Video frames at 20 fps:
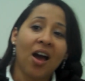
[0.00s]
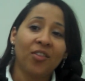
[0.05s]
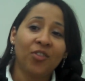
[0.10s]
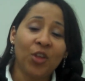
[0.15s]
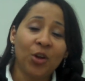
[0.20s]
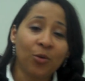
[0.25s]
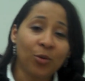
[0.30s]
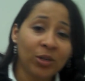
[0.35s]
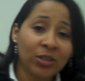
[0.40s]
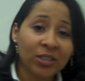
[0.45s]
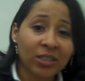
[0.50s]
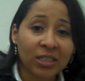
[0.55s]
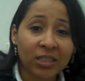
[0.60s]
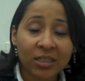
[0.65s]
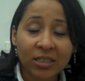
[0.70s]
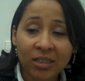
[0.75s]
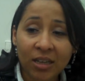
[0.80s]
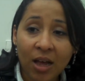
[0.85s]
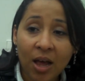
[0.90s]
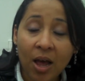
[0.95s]
there
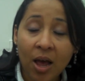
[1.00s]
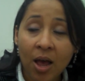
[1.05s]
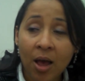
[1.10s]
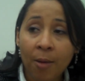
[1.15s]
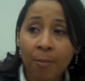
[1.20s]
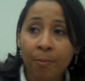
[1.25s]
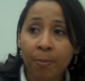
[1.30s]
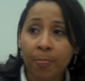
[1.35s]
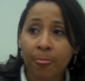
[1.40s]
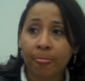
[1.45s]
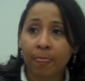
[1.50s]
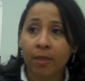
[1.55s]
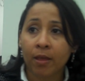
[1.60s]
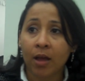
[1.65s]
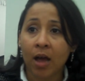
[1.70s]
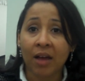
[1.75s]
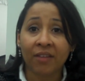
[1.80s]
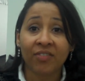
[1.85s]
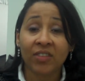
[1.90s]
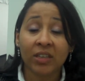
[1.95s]
isn't. Um,
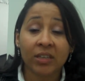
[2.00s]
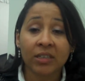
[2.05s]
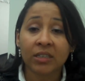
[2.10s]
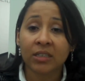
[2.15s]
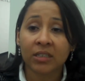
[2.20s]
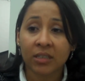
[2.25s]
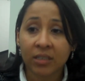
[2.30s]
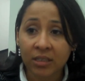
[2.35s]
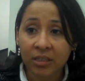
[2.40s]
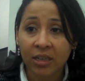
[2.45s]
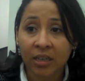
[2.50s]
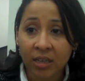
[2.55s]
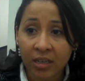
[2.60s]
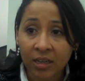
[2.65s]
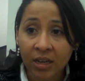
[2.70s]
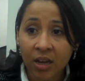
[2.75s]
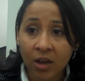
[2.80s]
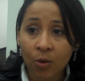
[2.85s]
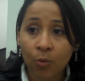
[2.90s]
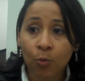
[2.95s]
I didn't see
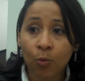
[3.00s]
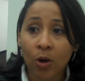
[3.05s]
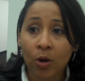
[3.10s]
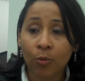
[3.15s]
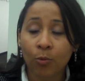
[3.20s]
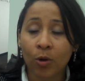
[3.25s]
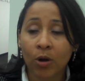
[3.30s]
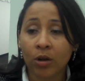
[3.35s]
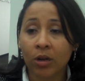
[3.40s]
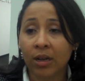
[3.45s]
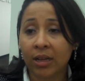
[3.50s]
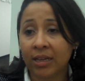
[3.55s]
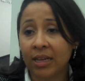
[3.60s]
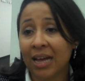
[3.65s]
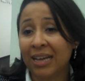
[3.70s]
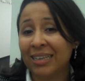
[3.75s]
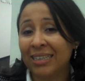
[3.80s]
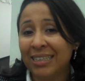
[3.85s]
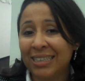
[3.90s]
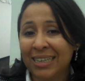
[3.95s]
uh, what, what, like,
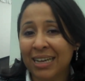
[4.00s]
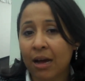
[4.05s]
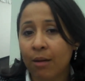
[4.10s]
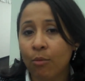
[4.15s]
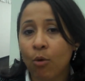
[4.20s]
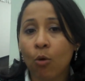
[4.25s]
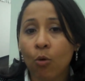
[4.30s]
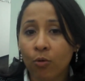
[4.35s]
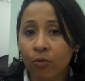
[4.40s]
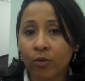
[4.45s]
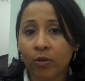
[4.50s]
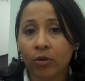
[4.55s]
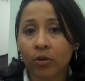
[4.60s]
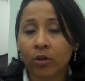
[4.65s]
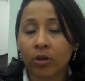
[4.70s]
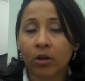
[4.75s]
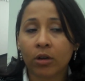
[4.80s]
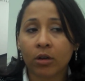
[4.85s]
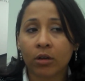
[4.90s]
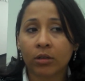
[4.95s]
I didn't come over
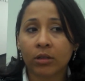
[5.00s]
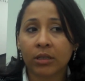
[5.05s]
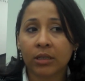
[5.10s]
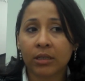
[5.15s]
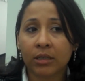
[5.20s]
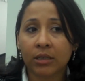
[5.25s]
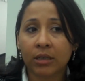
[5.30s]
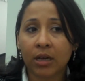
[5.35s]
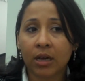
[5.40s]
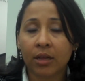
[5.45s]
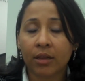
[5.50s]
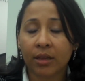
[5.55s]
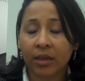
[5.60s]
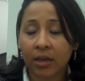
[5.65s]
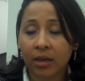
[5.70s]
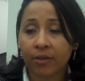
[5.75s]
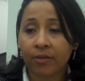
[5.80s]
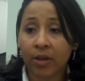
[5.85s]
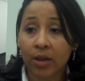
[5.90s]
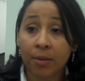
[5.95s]
uh, the uh,
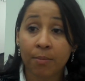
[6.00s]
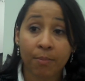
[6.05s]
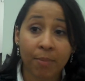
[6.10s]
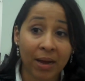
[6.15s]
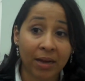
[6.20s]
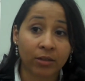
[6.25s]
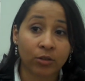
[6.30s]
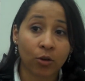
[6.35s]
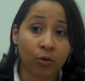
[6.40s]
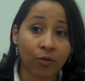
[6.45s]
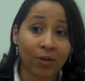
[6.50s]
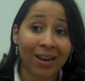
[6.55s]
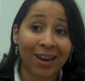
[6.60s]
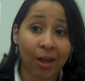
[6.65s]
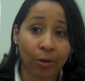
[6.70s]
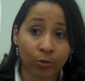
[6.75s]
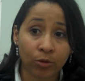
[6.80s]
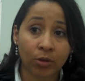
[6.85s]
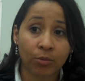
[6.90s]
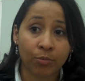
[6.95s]
negative impacts of
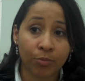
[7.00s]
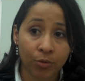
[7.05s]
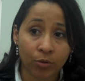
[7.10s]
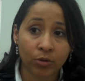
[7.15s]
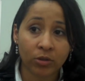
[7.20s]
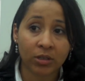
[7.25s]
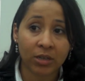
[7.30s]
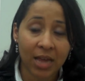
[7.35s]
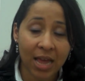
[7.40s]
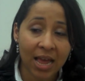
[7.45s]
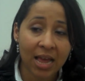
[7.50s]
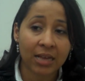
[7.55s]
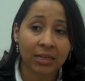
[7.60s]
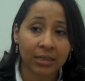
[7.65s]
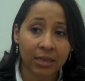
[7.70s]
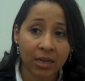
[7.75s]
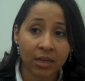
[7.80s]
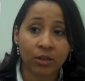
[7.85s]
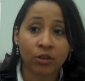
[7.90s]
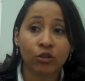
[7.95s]
cloud computing as
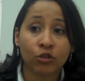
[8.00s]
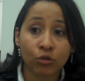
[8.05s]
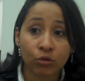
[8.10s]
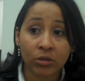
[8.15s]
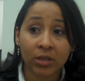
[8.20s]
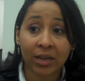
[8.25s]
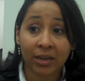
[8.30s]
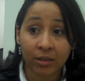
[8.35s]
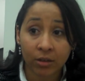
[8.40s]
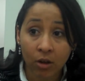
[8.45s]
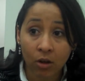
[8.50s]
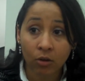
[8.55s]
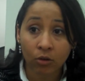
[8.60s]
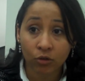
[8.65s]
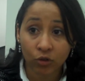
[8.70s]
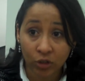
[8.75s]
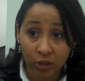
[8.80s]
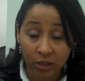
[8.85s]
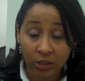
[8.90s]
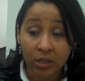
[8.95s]
a new
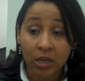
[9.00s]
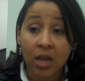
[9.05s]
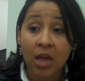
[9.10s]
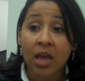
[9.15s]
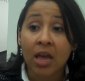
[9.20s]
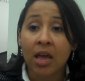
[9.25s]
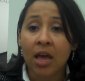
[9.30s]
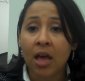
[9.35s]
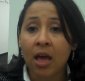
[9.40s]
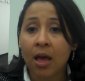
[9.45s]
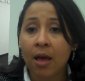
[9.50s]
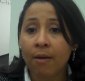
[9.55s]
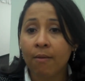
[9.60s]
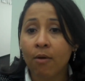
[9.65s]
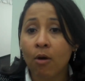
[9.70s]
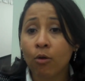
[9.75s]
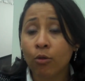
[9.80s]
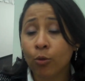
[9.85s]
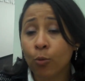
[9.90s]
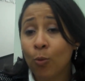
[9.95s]
technology.
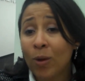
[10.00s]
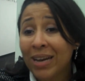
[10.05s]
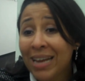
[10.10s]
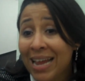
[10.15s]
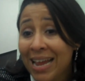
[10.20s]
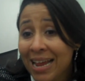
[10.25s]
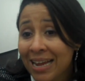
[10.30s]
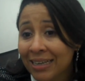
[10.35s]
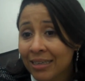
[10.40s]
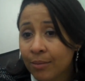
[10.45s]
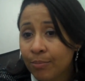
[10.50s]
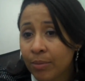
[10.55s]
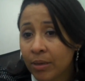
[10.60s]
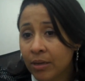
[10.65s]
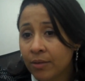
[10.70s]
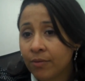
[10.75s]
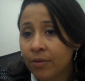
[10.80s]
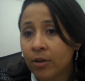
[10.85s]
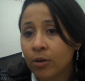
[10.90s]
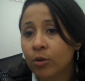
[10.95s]
Uh, on the one hand, the
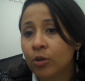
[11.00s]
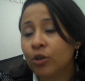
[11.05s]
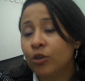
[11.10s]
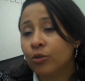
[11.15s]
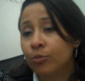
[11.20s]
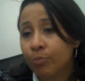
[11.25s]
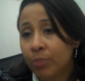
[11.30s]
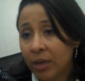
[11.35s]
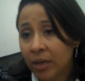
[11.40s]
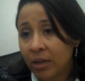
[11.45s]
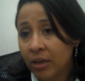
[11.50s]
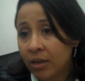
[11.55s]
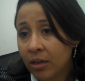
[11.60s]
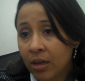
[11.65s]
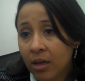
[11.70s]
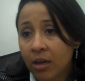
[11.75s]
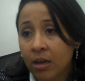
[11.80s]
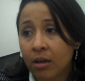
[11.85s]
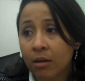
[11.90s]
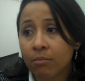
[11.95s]
benefit could be
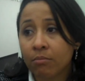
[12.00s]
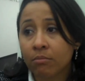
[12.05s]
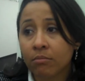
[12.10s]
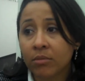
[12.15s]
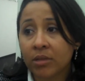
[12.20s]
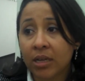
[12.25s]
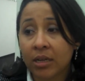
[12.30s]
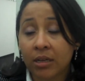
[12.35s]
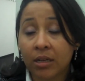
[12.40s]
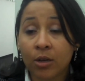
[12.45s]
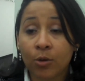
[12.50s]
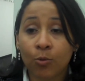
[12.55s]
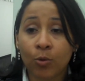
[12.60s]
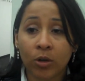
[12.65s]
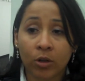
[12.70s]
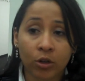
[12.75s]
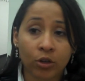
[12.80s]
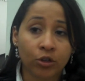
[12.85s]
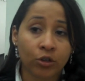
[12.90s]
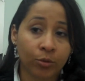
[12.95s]
um, that it will
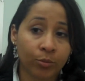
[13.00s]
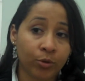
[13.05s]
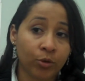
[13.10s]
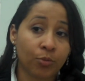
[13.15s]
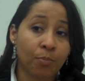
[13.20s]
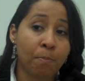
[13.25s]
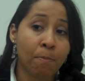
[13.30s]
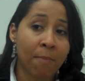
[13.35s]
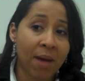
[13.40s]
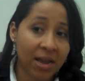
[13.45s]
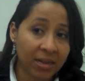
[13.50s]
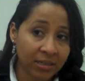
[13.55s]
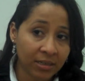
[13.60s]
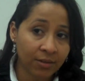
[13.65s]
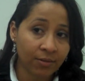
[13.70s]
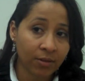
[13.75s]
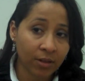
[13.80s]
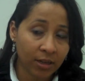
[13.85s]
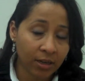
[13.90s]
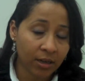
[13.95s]
contribute
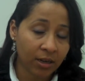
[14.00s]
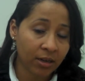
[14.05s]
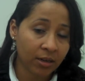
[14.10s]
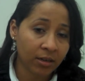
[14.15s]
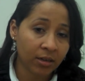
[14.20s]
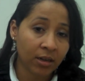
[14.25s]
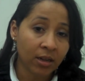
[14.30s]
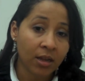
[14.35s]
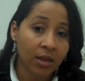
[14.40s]
massively in